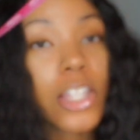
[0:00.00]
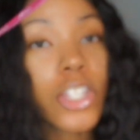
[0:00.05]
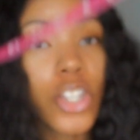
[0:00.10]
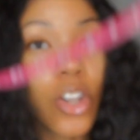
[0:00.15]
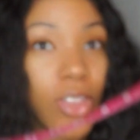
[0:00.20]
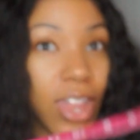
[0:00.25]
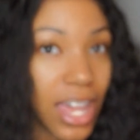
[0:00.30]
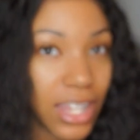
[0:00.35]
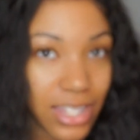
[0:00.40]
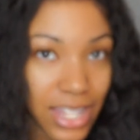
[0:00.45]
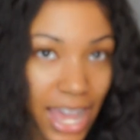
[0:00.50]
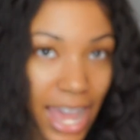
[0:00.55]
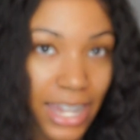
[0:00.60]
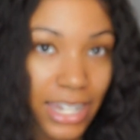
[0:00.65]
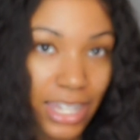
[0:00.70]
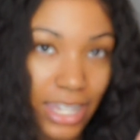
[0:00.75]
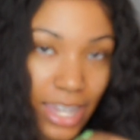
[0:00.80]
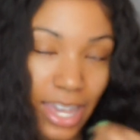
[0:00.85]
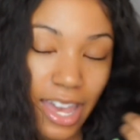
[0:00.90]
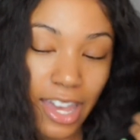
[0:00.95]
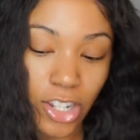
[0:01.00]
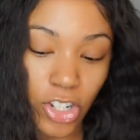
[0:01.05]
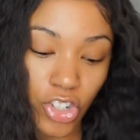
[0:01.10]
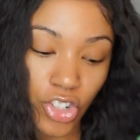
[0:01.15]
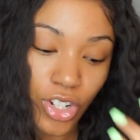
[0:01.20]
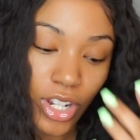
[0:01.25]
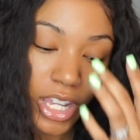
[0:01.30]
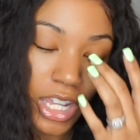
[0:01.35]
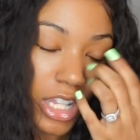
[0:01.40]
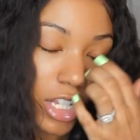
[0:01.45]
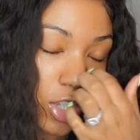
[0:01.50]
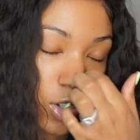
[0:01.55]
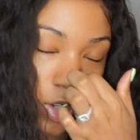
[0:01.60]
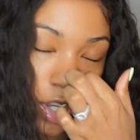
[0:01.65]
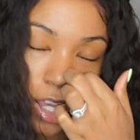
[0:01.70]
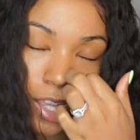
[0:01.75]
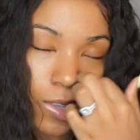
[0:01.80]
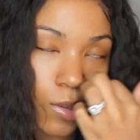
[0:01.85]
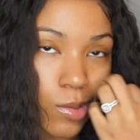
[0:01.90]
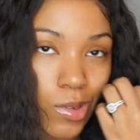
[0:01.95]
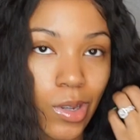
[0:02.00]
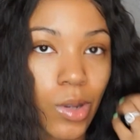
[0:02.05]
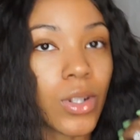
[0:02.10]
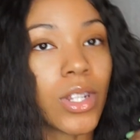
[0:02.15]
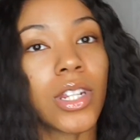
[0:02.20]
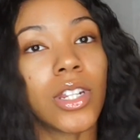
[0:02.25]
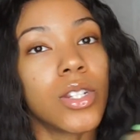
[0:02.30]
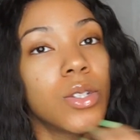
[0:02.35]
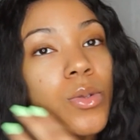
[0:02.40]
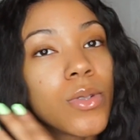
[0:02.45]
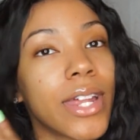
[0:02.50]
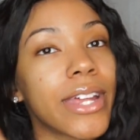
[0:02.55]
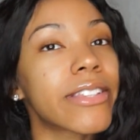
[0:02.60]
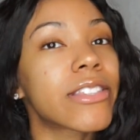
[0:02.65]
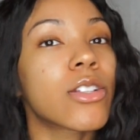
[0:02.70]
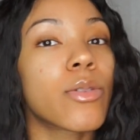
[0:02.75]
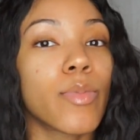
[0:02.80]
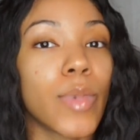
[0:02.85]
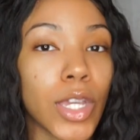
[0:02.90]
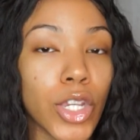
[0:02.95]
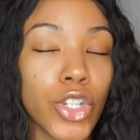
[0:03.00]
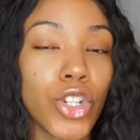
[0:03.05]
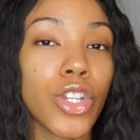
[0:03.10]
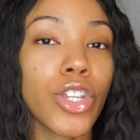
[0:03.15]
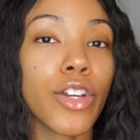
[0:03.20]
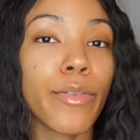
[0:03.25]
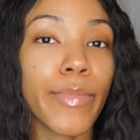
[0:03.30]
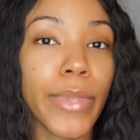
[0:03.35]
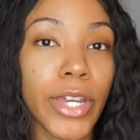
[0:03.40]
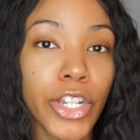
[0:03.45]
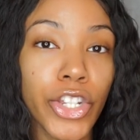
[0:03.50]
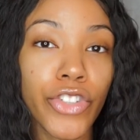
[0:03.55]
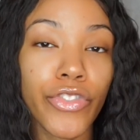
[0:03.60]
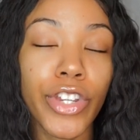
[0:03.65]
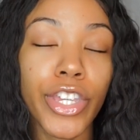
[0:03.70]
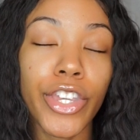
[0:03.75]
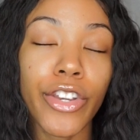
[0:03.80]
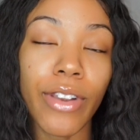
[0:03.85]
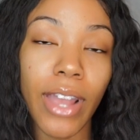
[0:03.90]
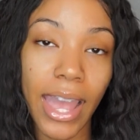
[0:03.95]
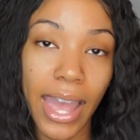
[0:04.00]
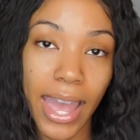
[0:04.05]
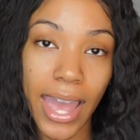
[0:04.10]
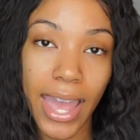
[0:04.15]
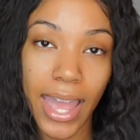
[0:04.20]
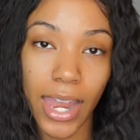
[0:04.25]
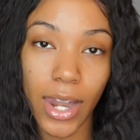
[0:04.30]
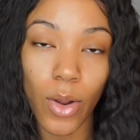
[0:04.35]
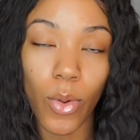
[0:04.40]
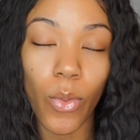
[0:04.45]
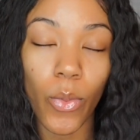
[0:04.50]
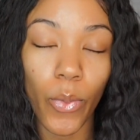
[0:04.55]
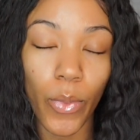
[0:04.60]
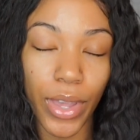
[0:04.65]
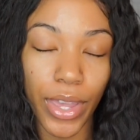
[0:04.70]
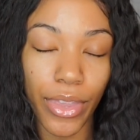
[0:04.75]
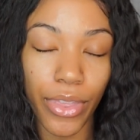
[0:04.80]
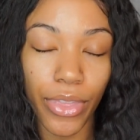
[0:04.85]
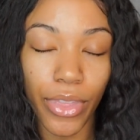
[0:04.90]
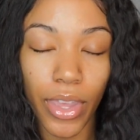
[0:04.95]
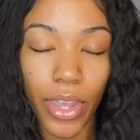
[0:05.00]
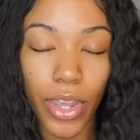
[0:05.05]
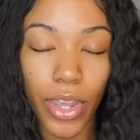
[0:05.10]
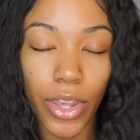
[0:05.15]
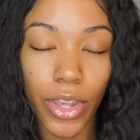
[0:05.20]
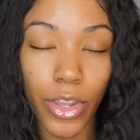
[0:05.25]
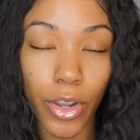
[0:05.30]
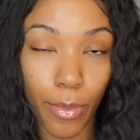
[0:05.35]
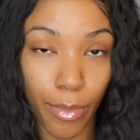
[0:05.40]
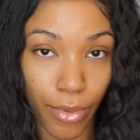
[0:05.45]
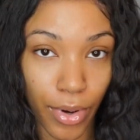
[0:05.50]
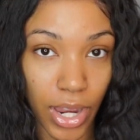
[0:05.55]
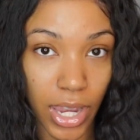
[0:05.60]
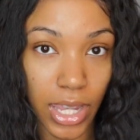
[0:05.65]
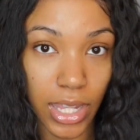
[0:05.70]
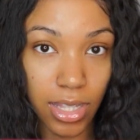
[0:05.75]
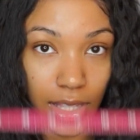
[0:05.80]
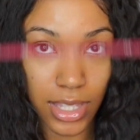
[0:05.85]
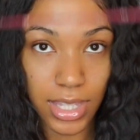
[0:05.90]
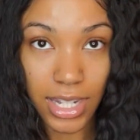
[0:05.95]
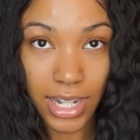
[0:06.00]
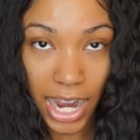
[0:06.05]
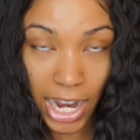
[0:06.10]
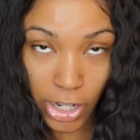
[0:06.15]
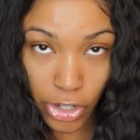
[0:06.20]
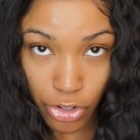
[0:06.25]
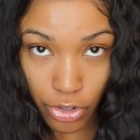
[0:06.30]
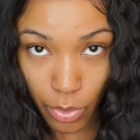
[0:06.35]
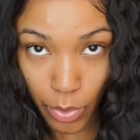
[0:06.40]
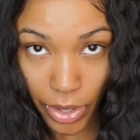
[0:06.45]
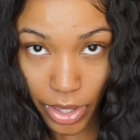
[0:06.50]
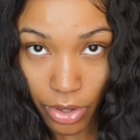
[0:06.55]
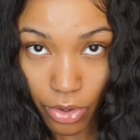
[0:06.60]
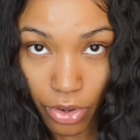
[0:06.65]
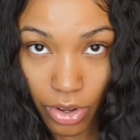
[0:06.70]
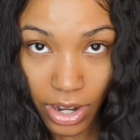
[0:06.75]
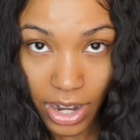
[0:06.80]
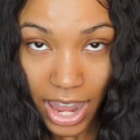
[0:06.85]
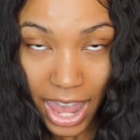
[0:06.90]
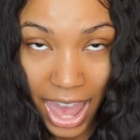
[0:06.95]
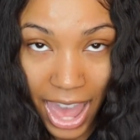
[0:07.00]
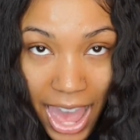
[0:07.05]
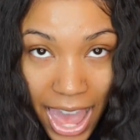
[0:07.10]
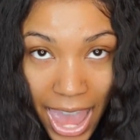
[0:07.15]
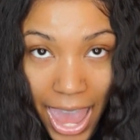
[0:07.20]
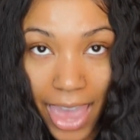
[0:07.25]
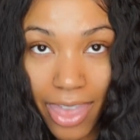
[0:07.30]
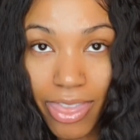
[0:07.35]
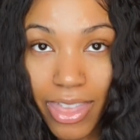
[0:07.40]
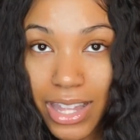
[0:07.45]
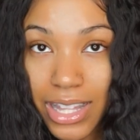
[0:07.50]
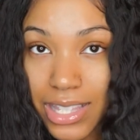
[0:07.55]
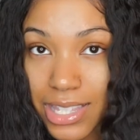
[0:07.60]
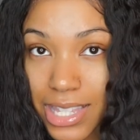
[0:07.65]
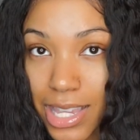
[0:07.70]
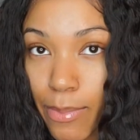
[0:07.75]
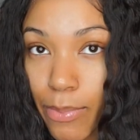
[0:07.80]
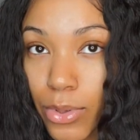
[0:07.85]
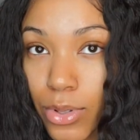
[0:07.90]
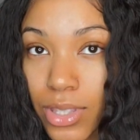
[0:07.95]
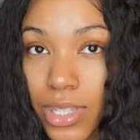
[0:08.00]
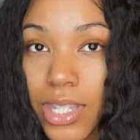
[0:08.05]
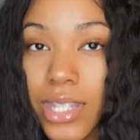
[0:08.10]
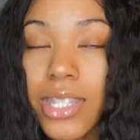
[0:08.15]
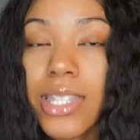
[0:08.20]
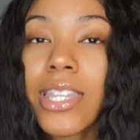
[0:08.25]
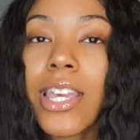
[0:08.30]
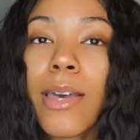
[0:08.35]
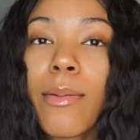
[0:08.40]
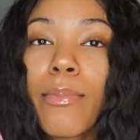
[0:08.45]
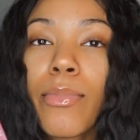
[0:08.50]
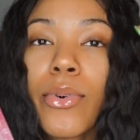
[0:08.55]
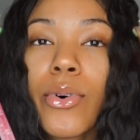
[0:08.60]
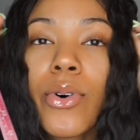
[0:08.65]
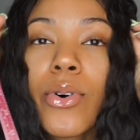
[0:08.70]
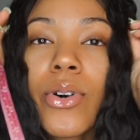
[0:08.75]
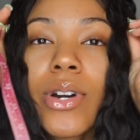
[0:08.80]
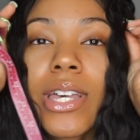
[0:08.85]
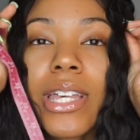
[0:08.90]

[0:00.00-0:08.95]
So that's adding an extra inch, and you don't need to do that. So make sure you're measuring your head with your braids, not your wig on. And then temple to temple